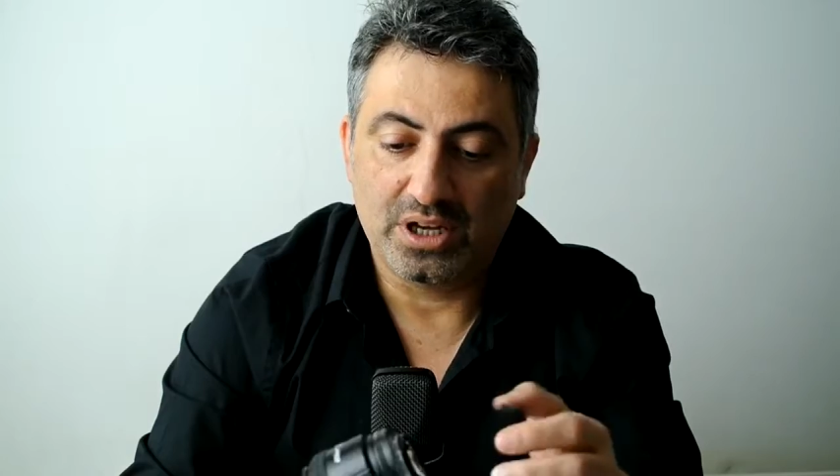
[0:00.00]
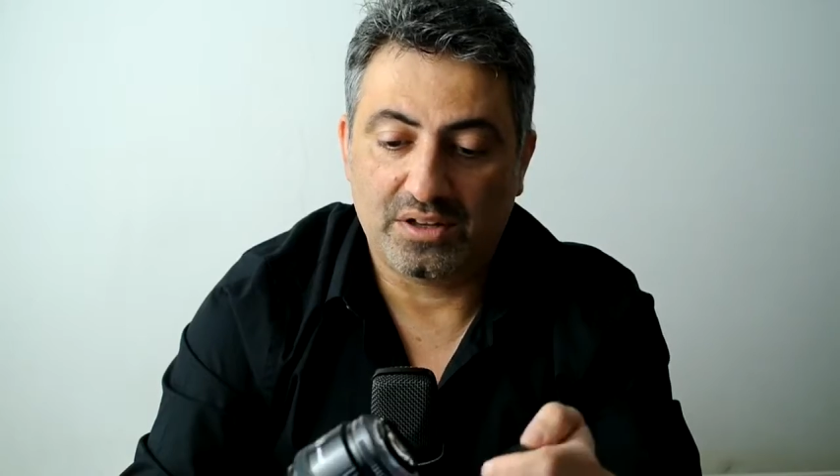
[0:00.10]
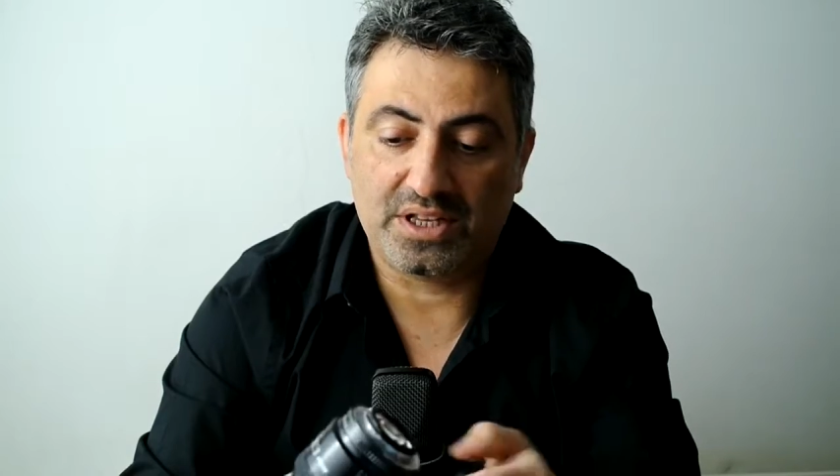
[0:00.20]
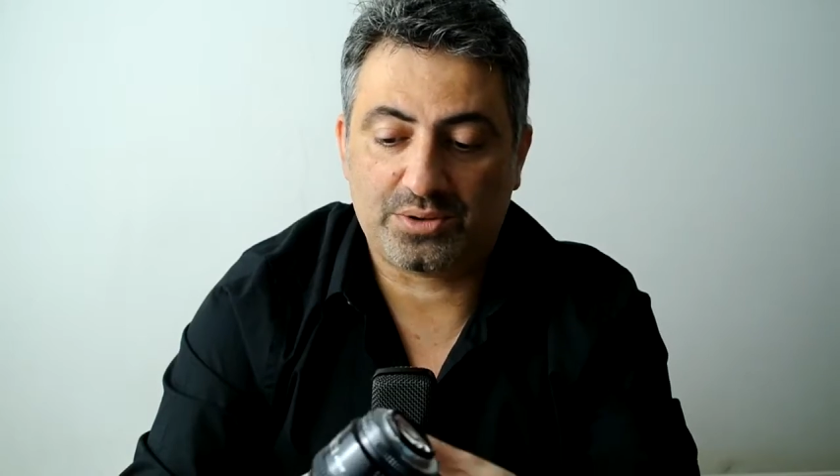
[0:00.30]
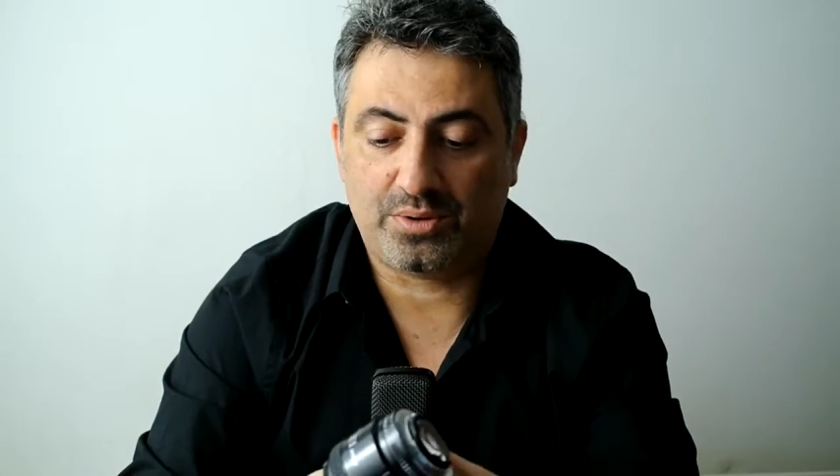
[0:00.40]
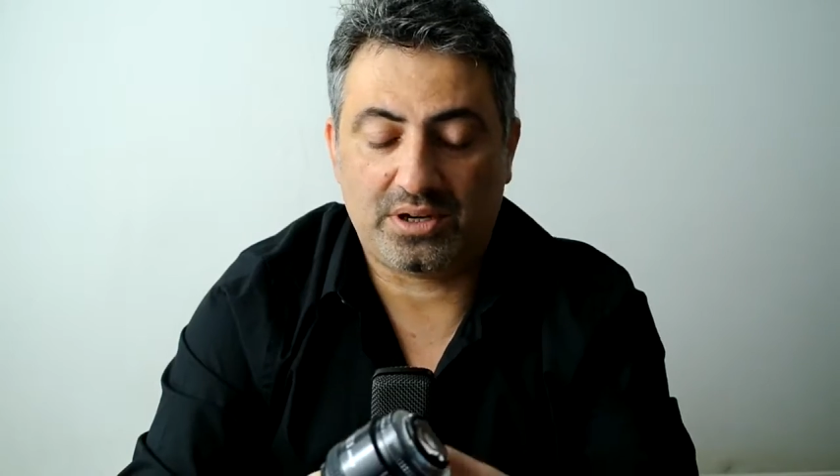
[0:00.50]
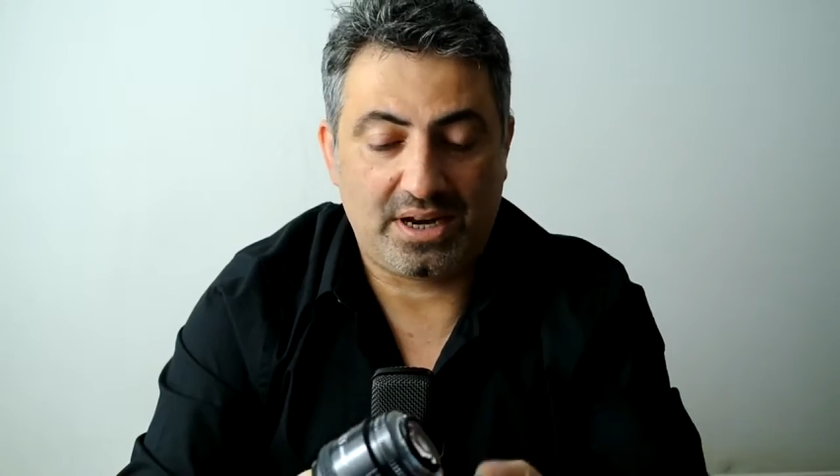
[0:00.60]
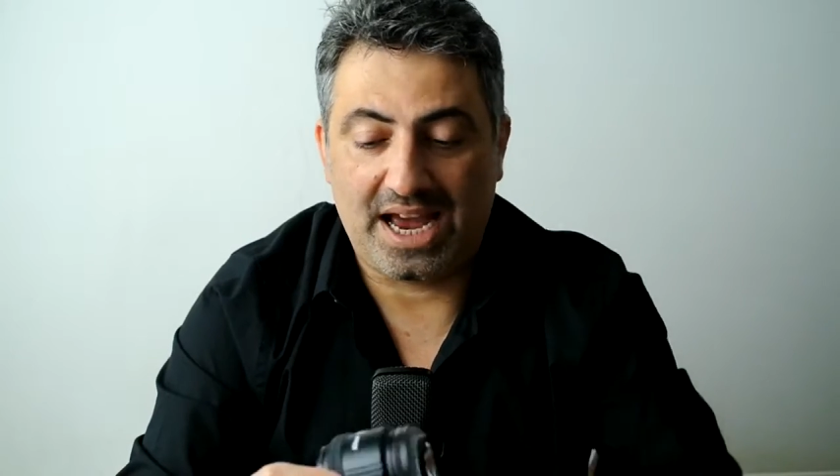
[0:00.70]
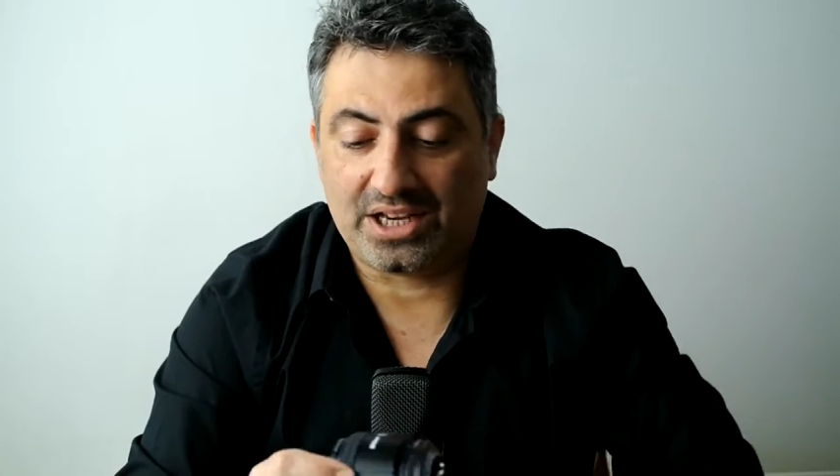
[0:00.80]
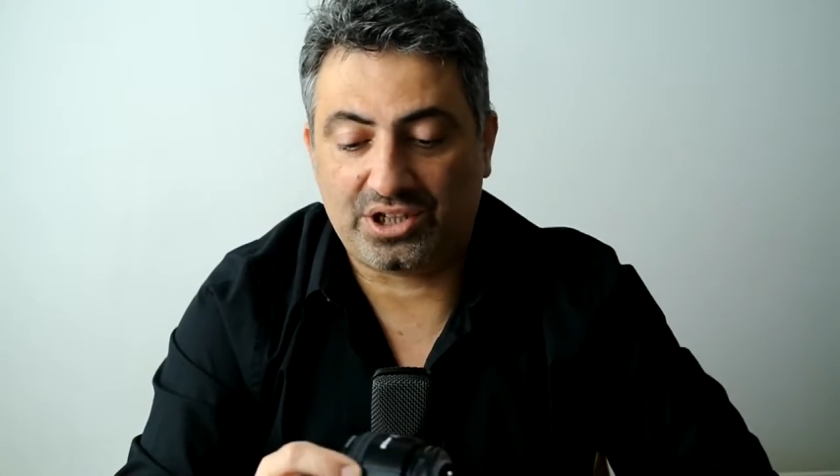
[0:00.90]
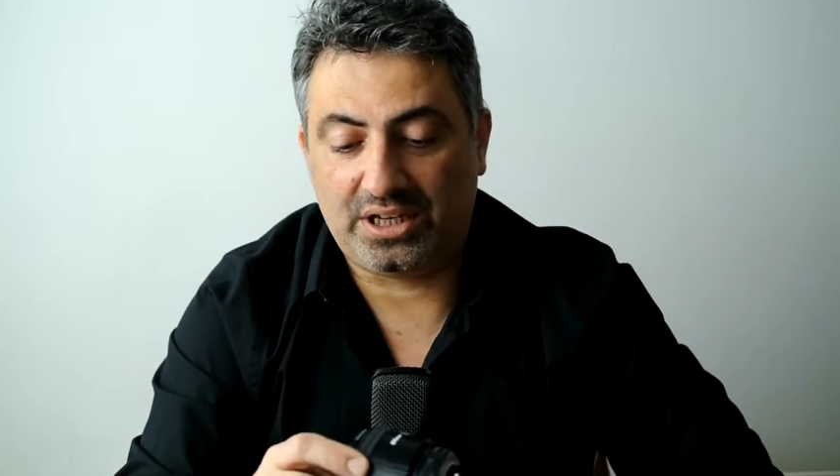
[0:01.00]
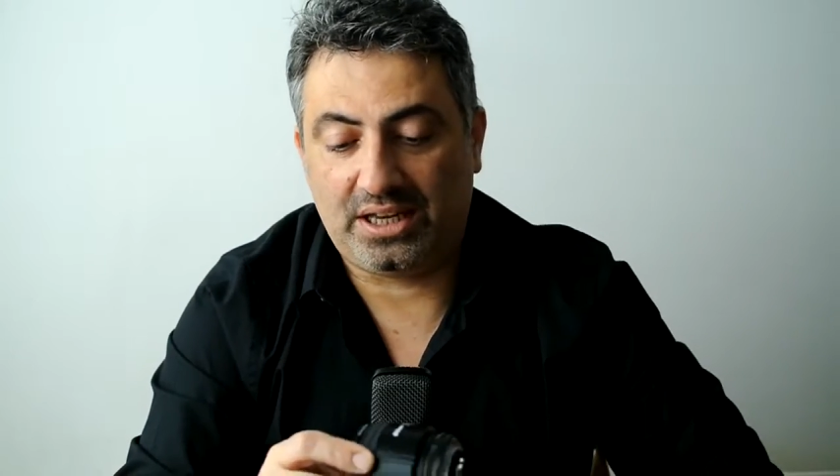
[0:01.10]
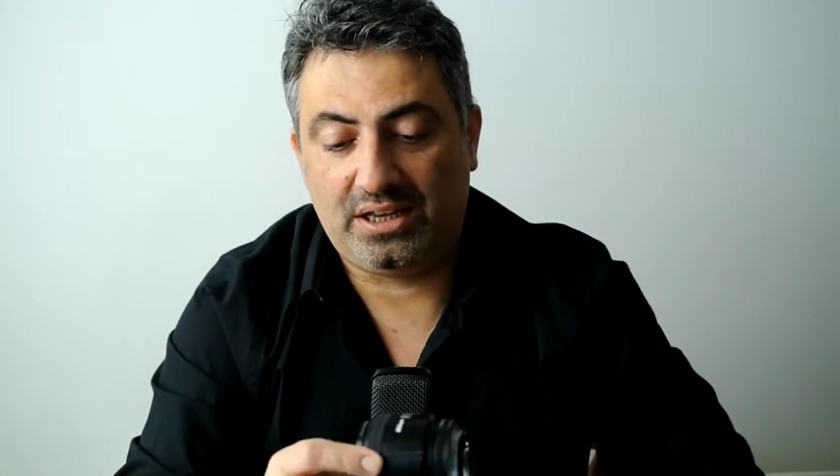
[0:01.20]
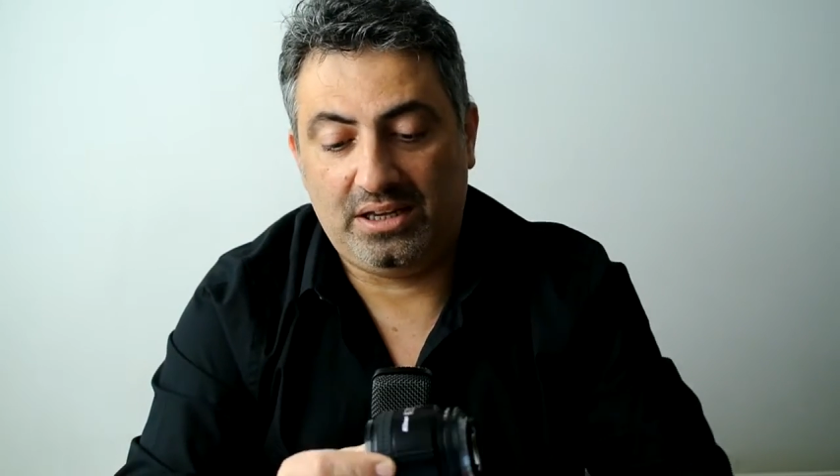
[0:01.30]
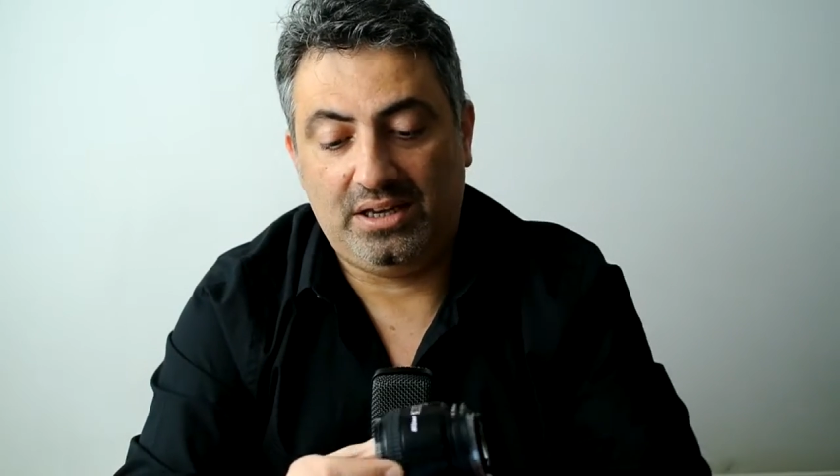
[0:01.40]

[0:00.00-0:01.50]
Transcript: This one actually